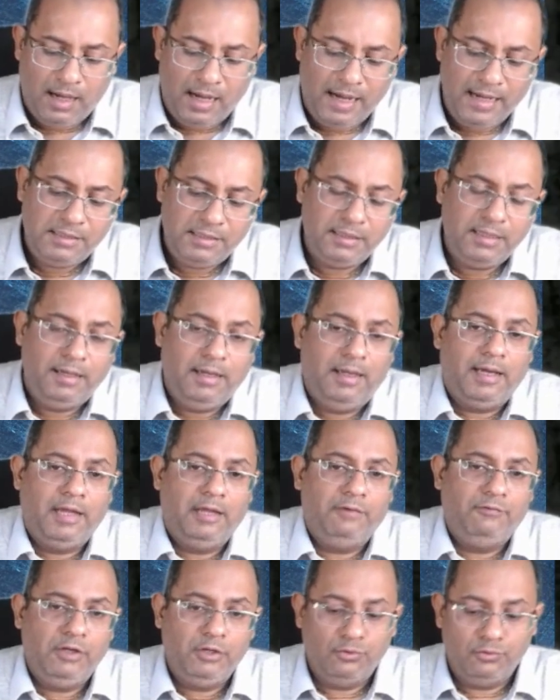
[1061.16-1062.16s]

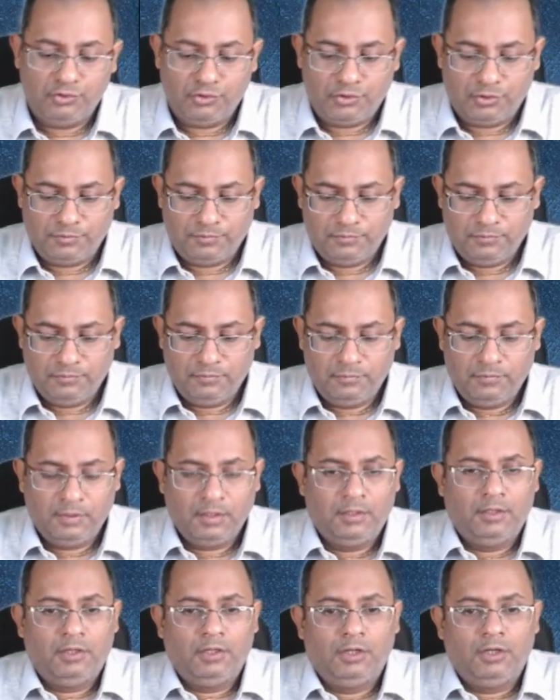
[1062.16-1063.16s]
ICAI views.
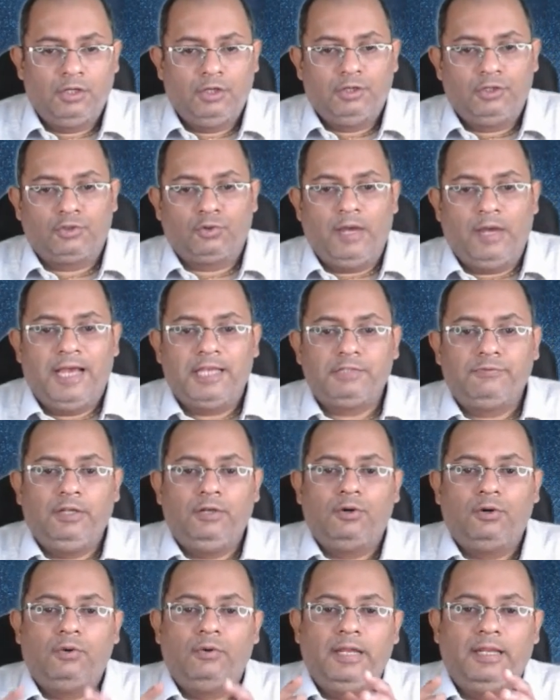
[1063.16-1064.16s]
So as we
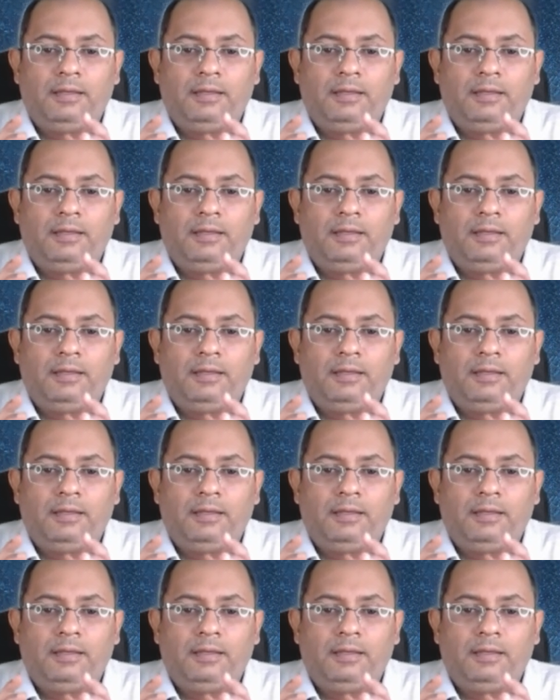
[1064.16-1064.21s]
know,